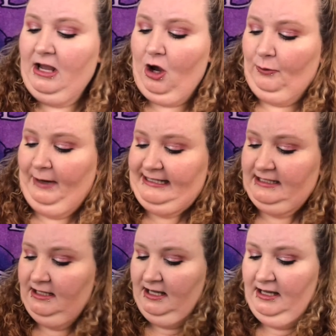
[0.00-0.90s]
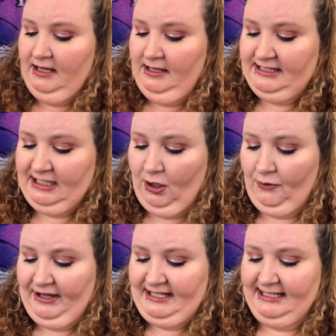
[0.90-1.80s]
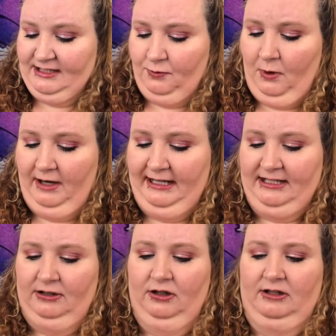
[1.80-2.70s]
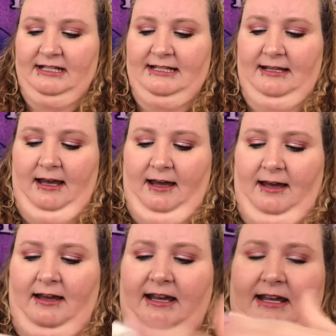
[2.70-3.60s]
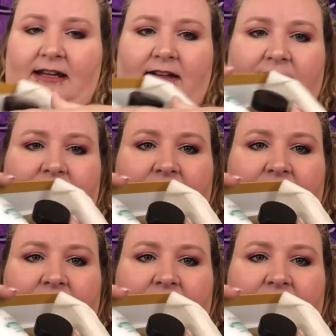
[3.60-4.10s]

All right, so this is what it looks like.